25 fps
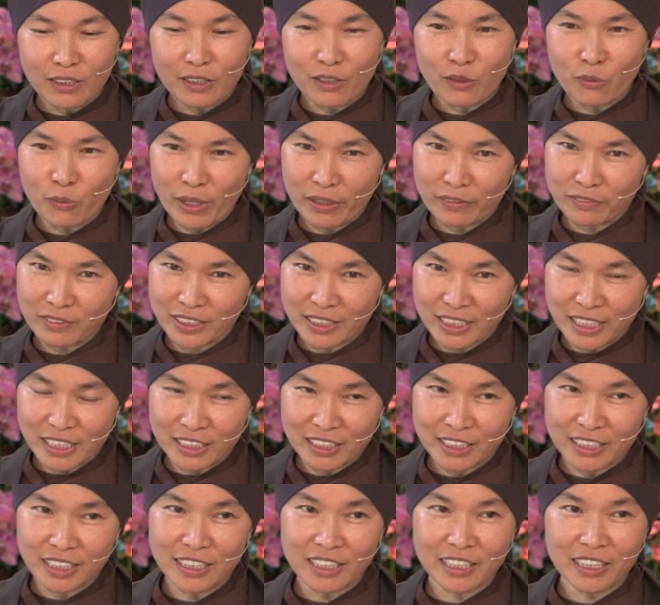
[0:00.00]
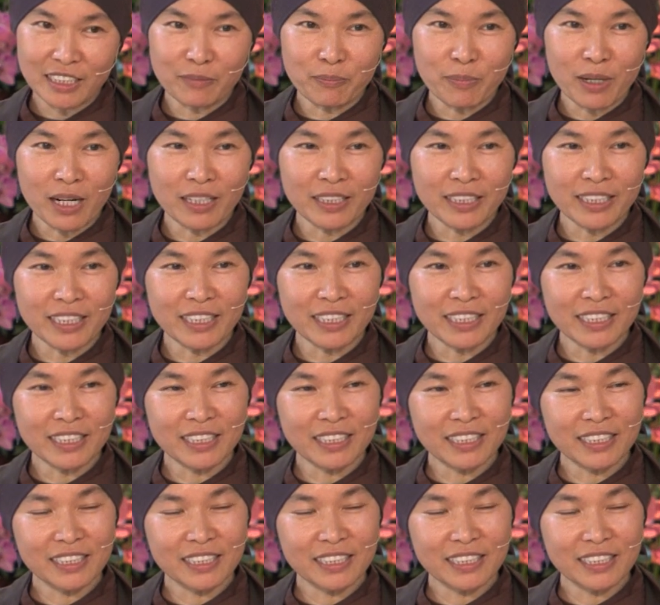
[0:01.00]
aware of the tension in the body